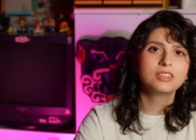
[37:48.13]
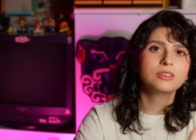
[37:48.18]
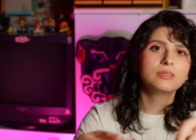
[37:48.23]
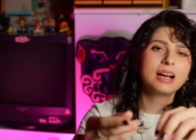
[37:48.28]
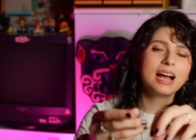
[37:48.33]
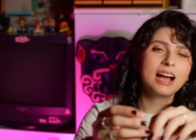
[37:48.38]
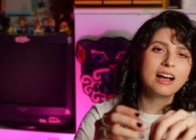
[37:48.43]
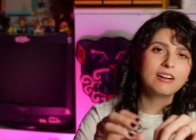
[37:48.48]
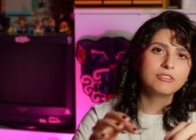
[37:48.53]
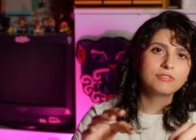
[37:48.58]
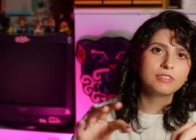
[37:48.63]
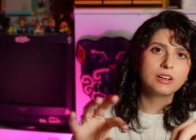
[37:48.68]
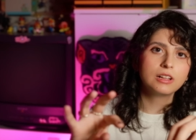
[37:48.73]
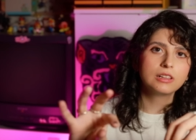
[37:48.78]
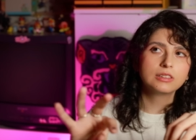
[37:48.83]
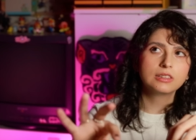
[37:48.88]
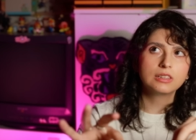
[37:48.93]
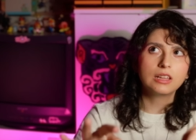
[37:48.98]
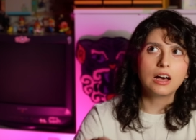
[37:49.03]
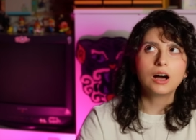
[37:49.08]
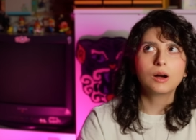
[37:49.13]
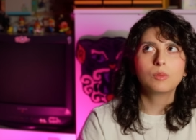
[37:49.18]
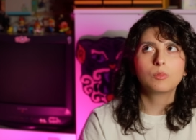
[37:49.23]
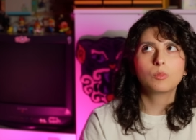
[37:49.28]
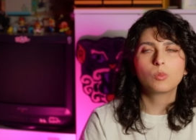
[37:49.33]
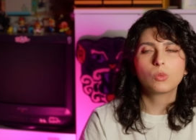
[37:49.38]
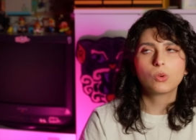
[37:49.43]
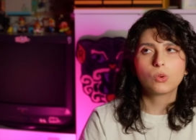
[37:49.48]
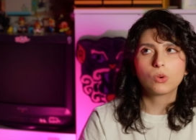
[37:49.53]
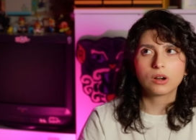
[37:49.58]
you have a lot
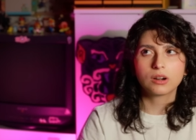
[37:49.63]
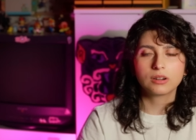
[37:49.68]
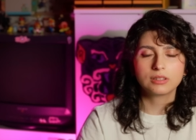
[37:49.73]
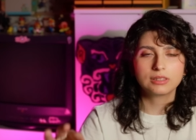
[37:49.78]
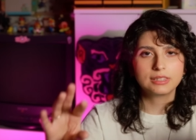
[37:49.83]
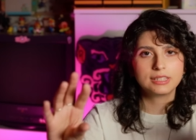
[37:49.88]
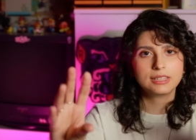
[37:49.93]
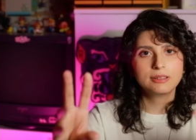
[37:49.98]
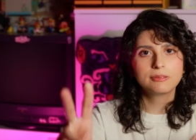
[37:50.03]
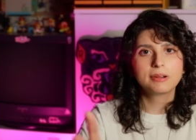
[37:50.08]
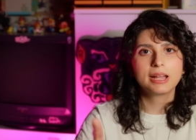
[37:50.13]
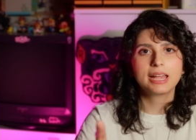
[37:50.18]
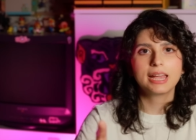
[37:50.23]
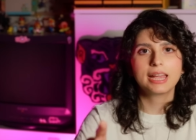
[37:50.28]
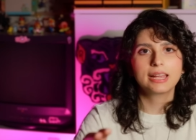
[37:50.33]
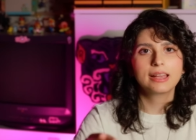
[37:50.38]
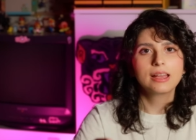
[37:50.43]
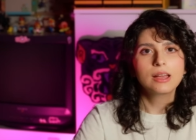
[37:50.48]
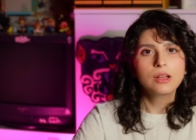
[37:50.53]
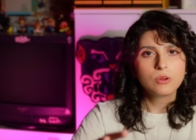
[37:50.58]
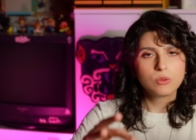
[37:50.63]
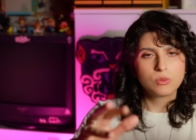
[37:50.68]
more leeway